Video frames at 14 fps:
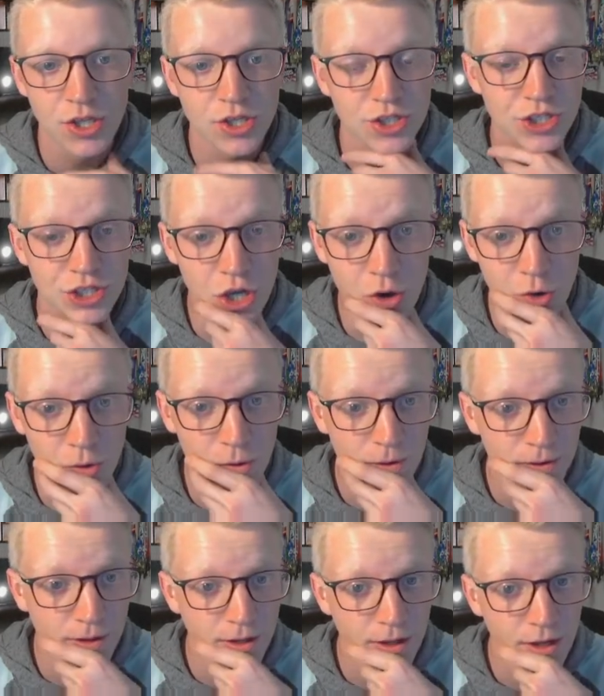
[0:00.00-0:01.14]
So,
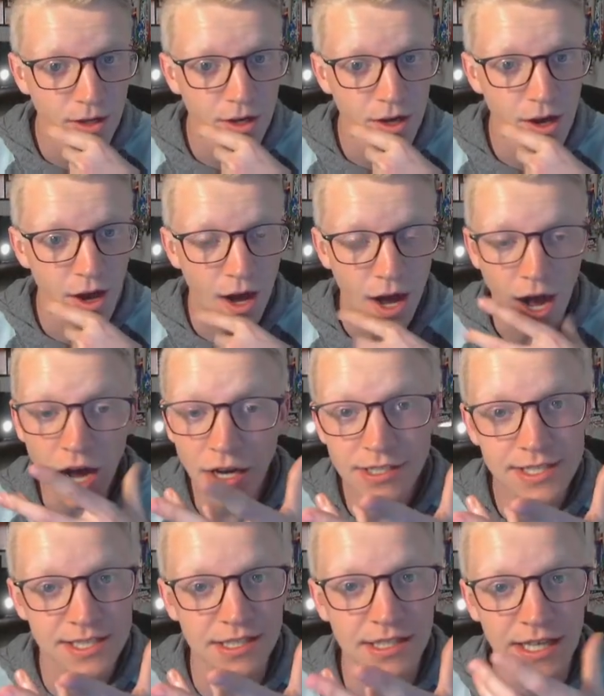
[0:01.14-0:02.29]

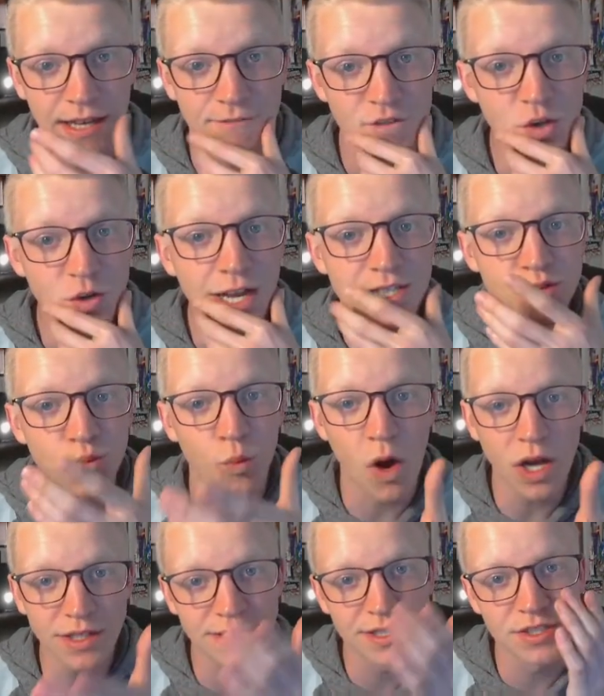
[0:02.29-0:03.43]
honestly, if you guys
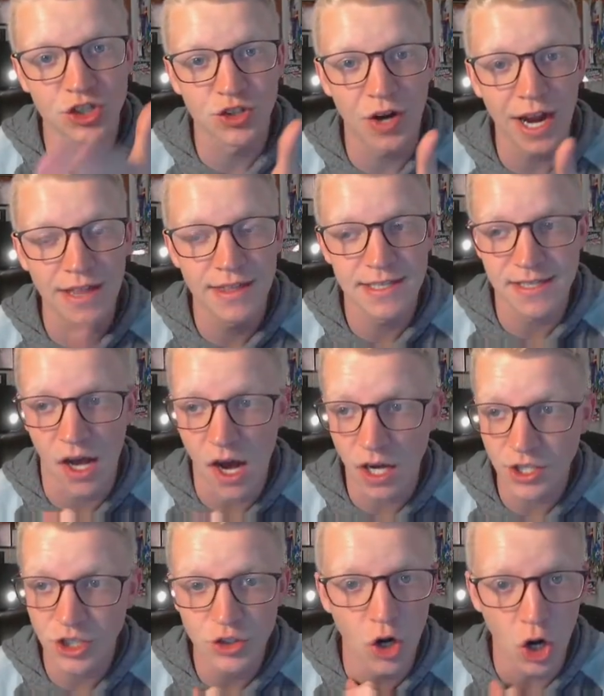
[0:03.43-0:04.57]
want to try this
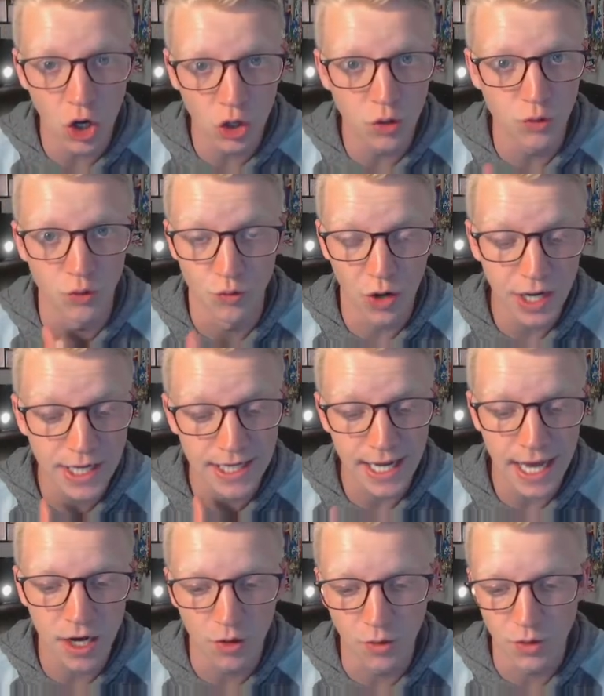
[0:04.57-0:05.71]
on your own right
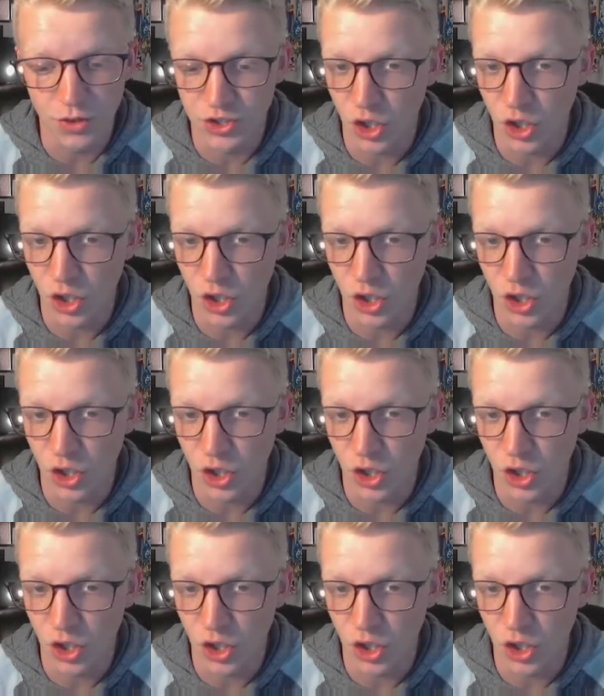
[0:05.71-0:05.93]
now,